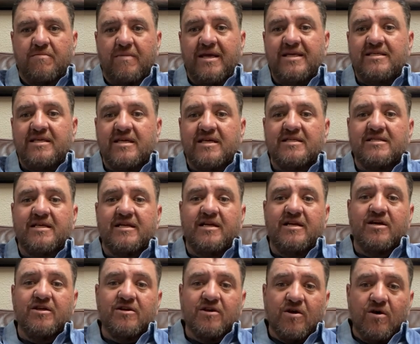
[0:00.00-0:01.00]
amazing is that
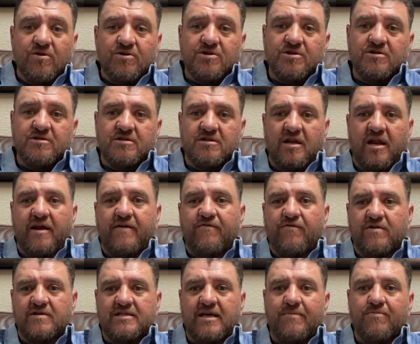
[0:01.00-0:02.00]
in other cultures, like
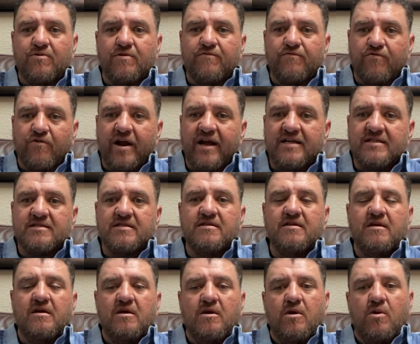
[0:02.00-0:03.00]
for example in
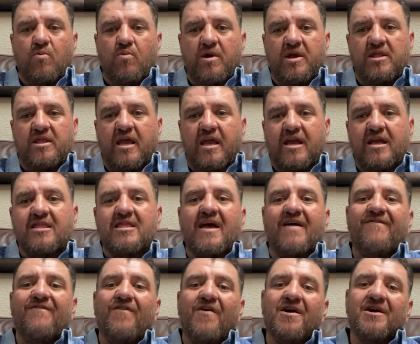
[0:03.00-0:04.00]
France, when they get
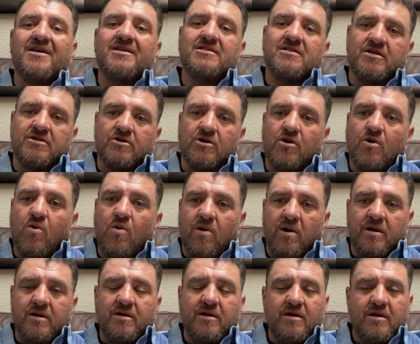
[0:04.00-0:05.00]
that fungus on their
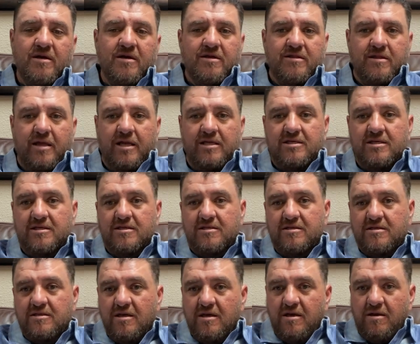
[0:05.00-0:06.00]
corn, they
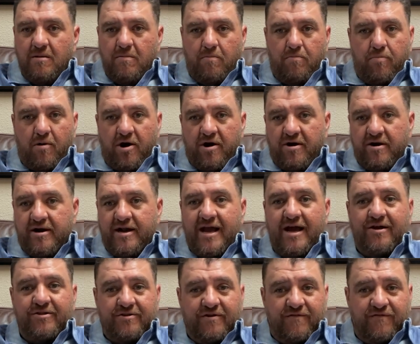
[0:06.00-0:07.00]
just burn
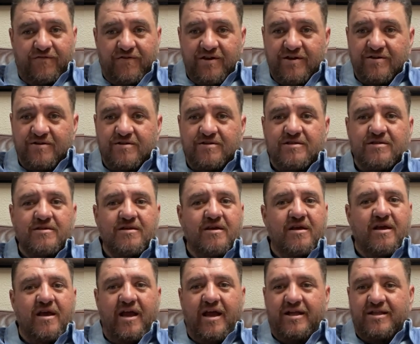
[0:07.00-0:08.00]
down their fields
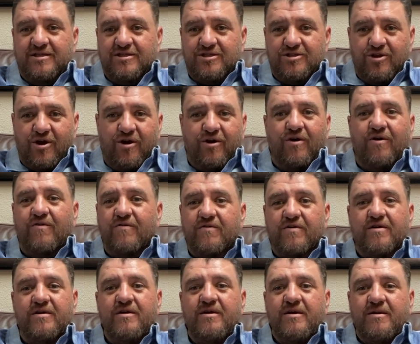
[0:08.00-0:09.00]
and start
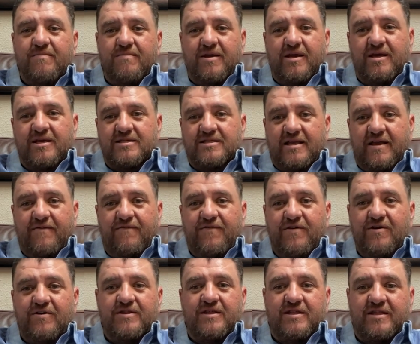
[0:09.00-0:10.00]
over, because they
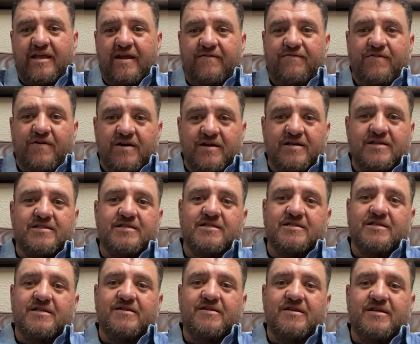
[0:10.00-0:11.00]
feel that fungus
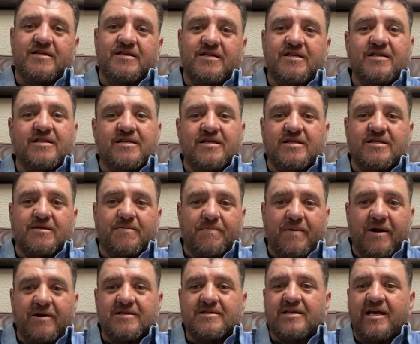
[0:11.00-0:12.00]
is a
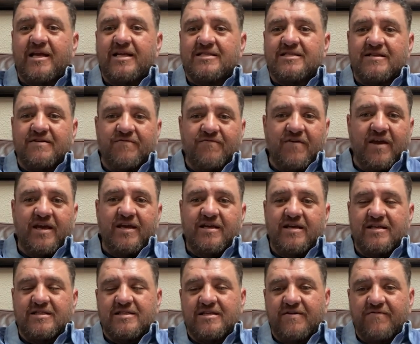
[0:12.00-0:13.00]
parasite, it's an
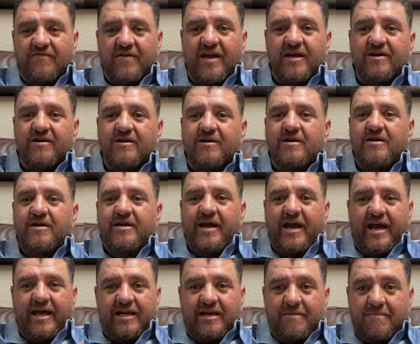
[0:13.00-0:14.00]
invader.
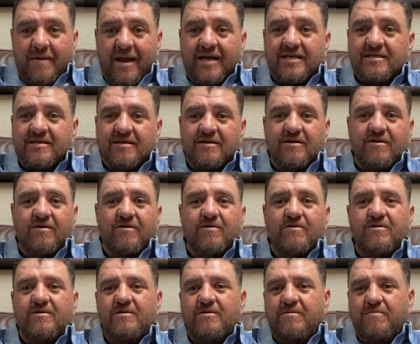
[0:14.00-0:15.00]
And in
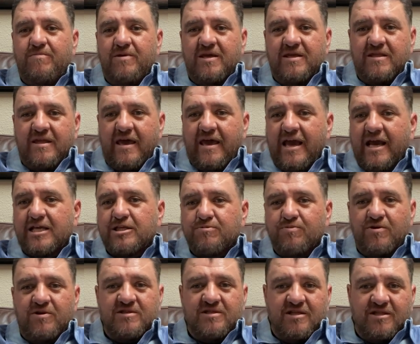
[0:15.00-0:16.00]
Mexico, being the
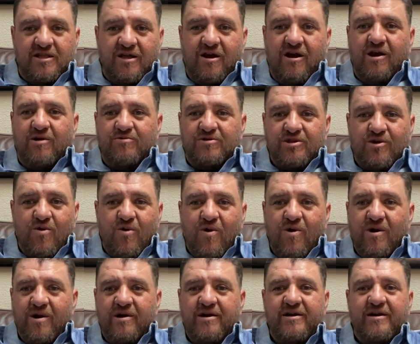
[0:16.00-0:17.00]
experts that they are with
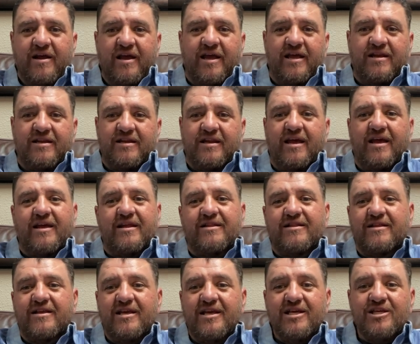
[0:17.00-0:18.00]
corn
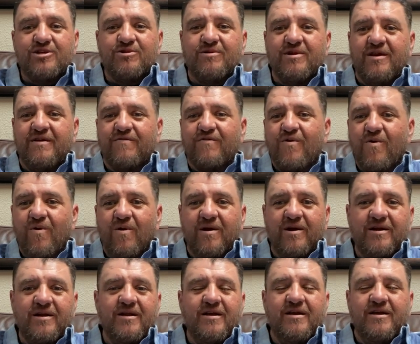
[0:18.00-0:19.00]
and the history of
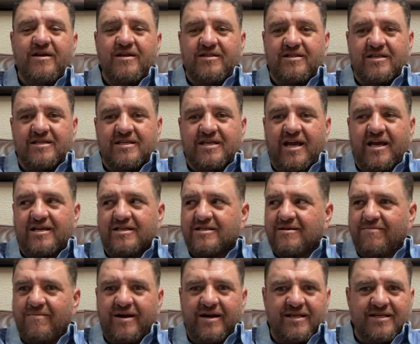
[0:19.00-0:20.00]
corn,
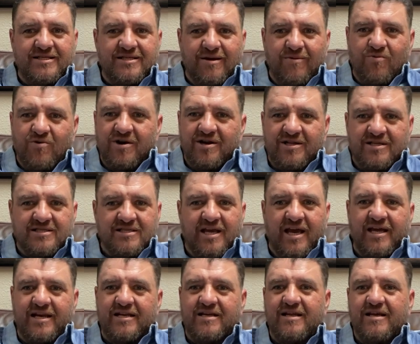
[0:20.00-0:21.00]
somebody somewhere
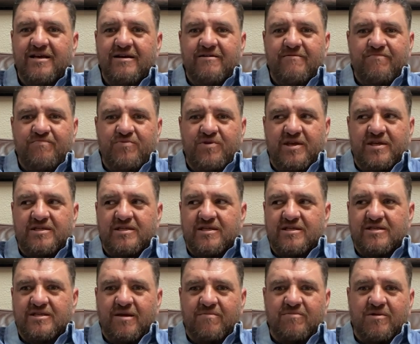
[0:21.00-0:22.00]
decided this
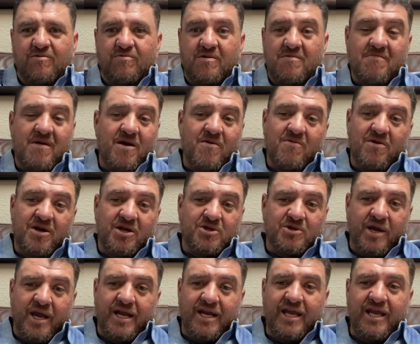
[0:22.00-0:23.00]
is something we might want to
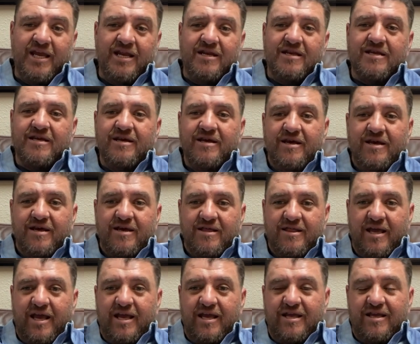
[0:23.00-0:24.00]
try and eat.
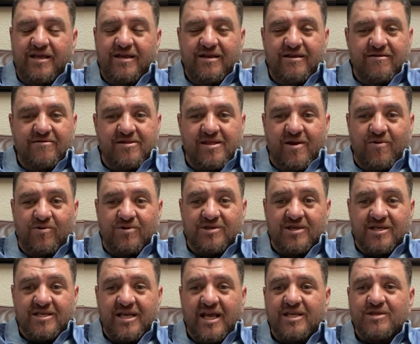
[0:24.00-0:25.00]
They were
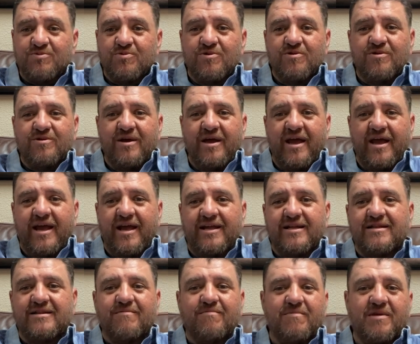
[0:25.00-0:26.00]
successful,
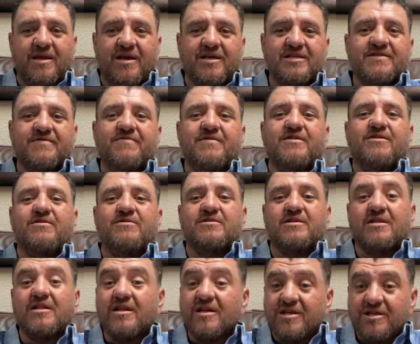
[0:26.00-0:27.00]
and because of it,
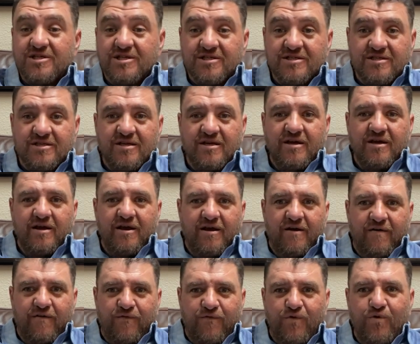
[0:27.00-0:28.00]
there's a delicious
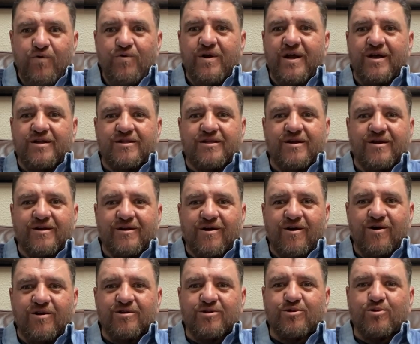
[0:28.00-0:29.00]
food out there
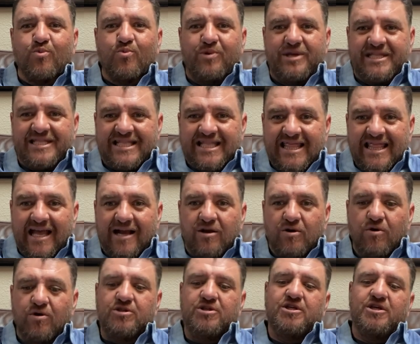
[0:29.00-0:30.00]
called
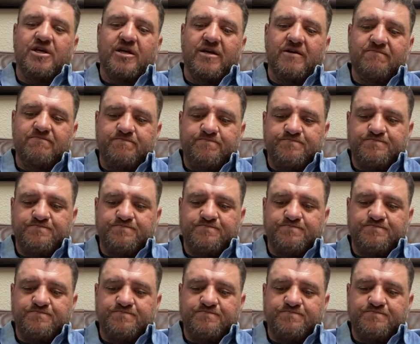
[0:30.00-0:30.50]
Huitlacoche.